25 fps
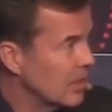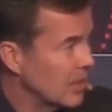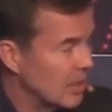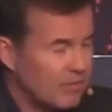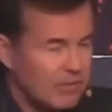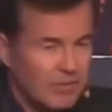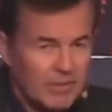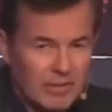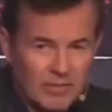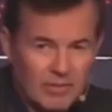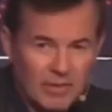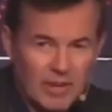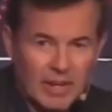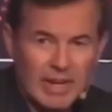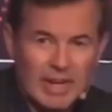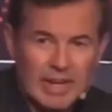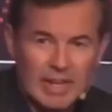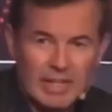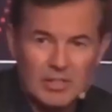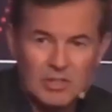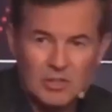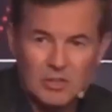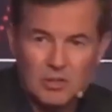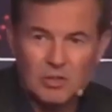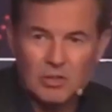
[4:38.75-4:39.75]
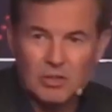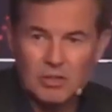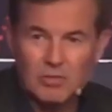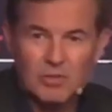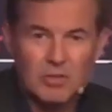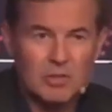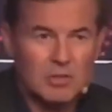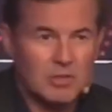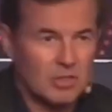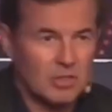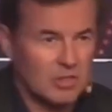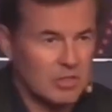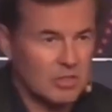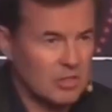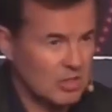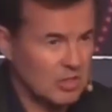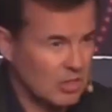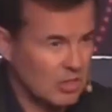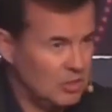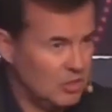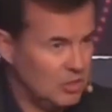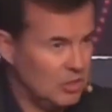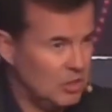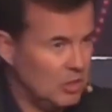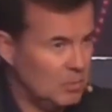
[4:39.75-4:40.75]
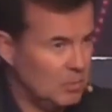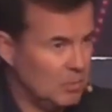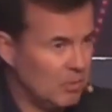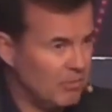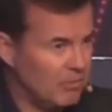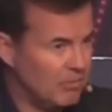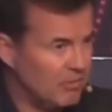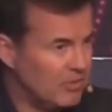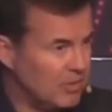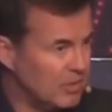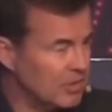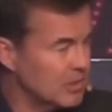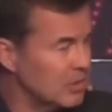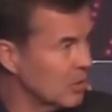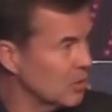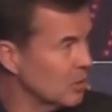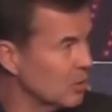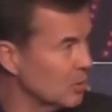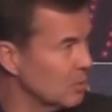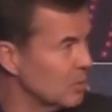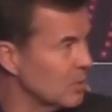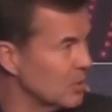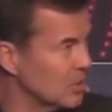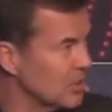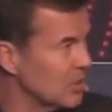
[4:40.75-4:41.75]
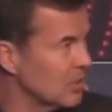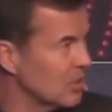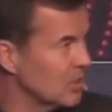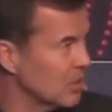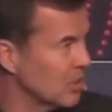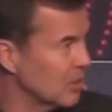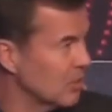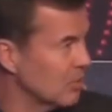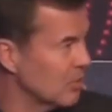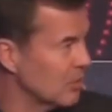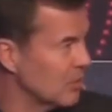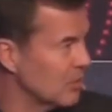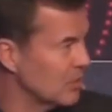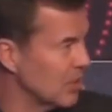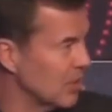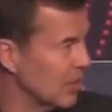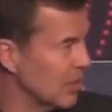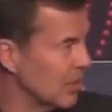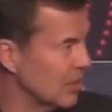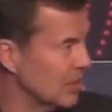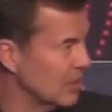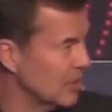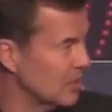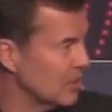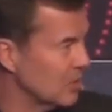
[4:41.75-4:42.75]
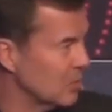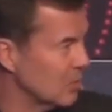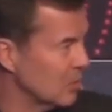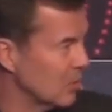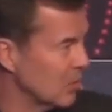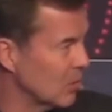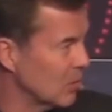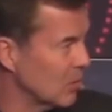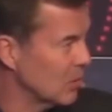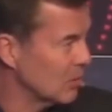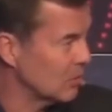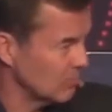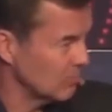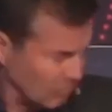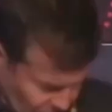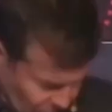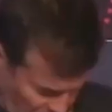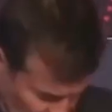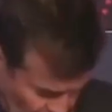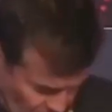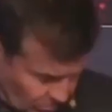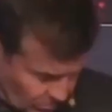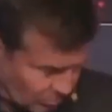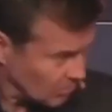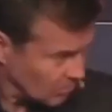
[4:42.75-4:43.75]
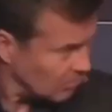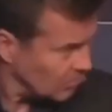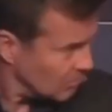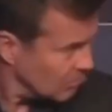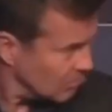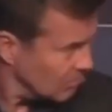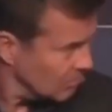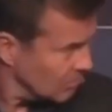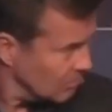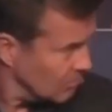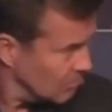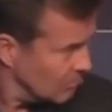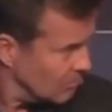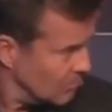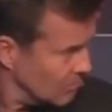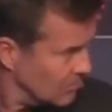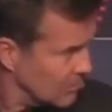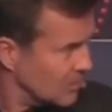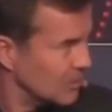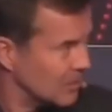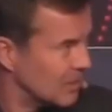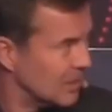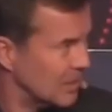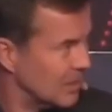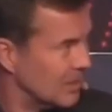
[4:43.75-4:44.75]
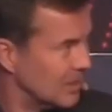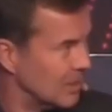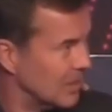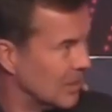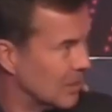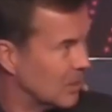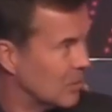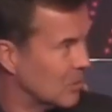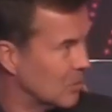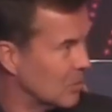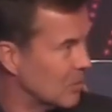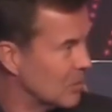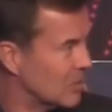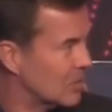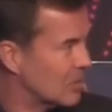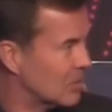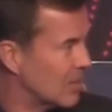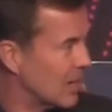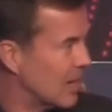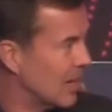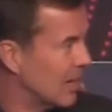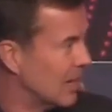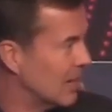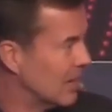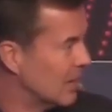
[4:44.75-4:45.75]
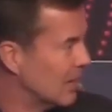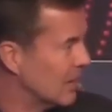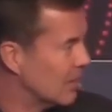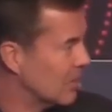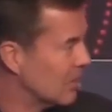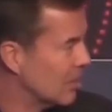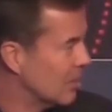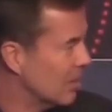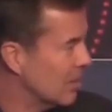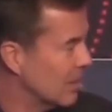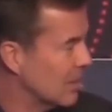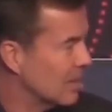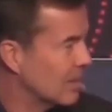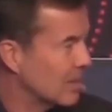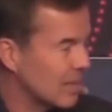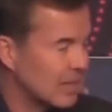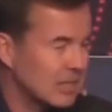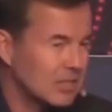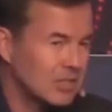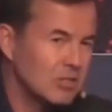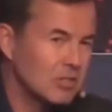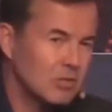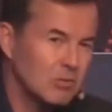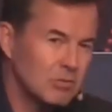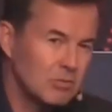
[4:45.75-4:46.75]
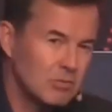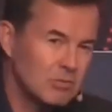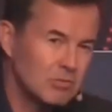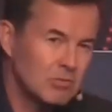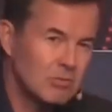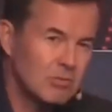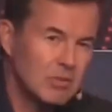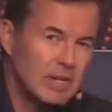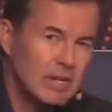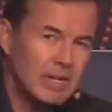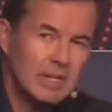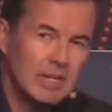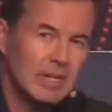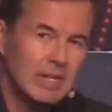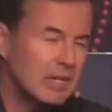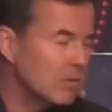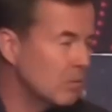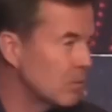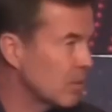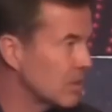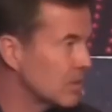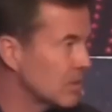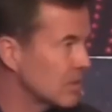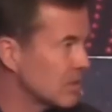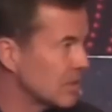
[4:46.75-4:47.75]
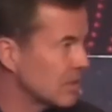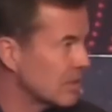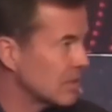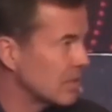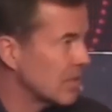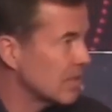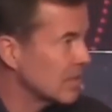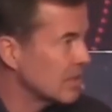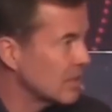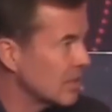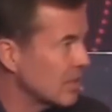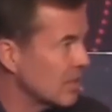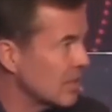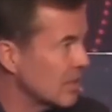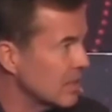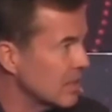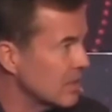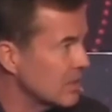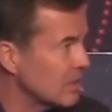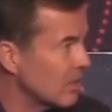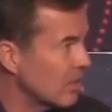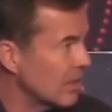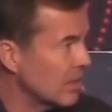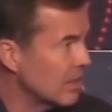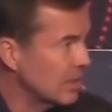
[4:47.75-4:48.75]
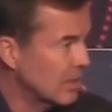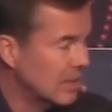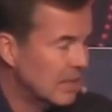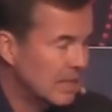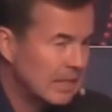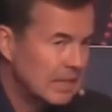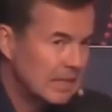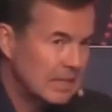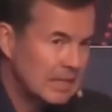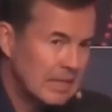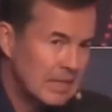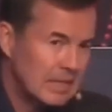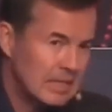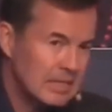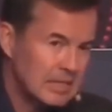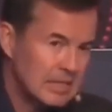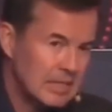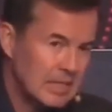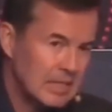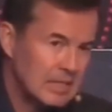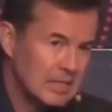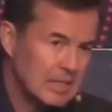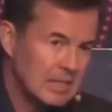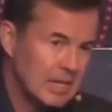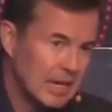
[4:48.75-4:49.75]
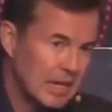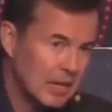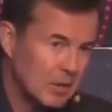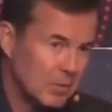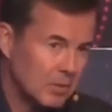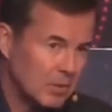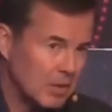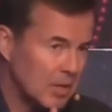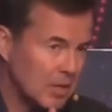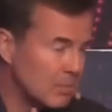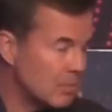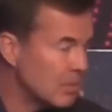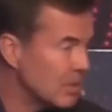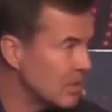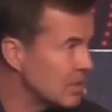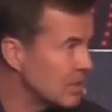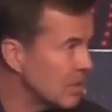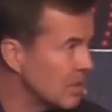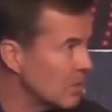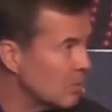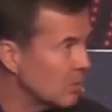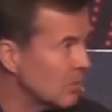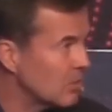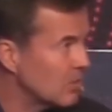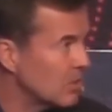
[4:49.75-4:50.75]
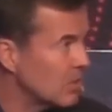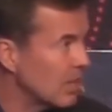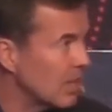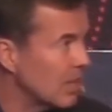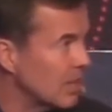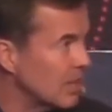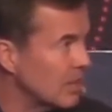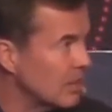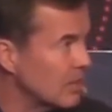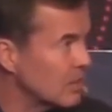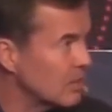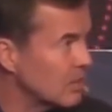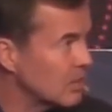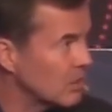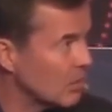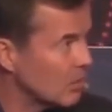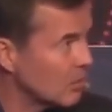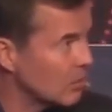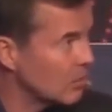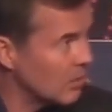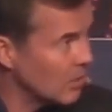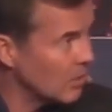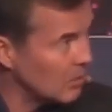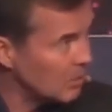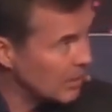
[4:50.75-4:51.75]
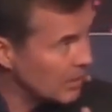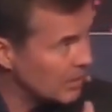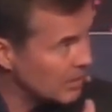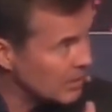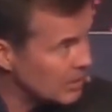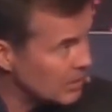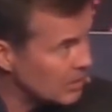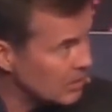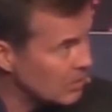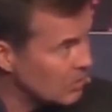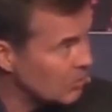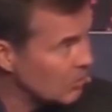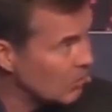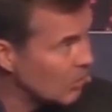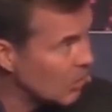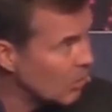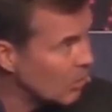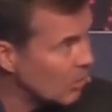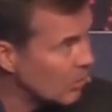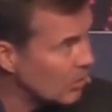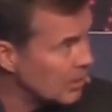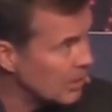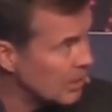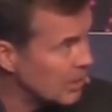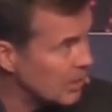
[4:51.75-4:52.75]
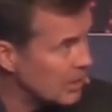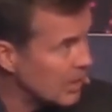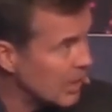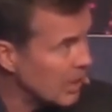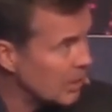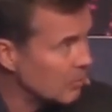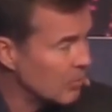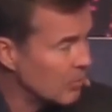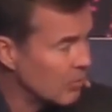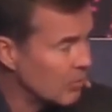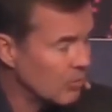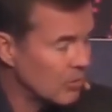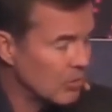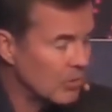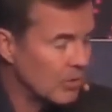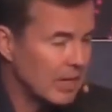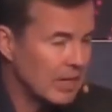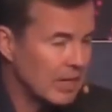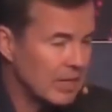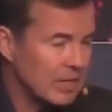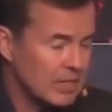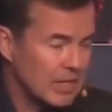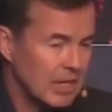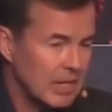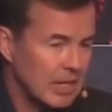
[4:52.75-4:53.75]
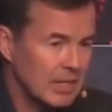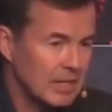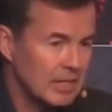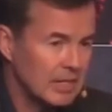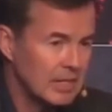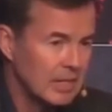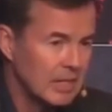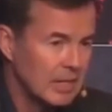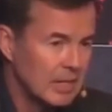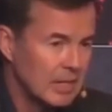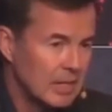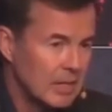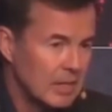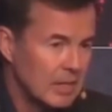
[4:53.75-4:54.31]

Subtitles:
If I asked all of you to assume a physical position of resilience, we're all, yeah, okay, I can withstand it, right? That's not really where success lies, right? It's an equanimity with change, so the ability to roll and adapt through that change.